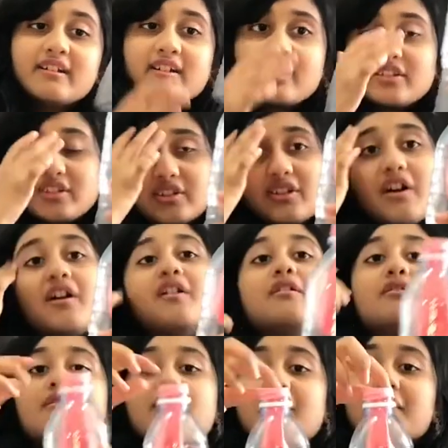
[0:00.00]

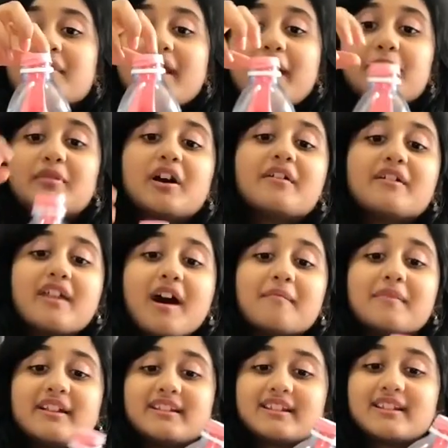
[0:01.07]
So, when I blow it up,
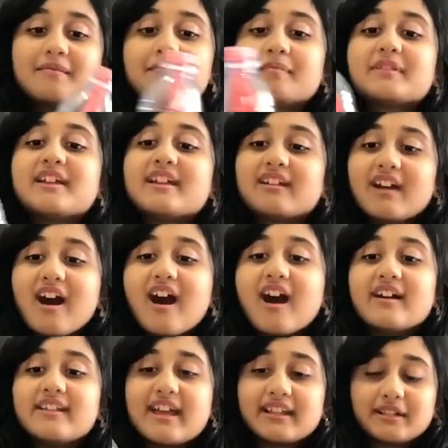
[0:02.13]
it simply
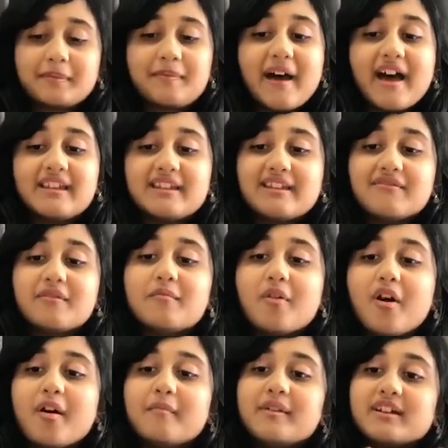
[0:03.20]
can't expand even
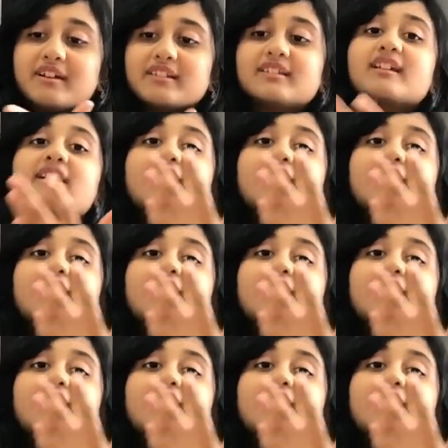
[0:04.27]
more because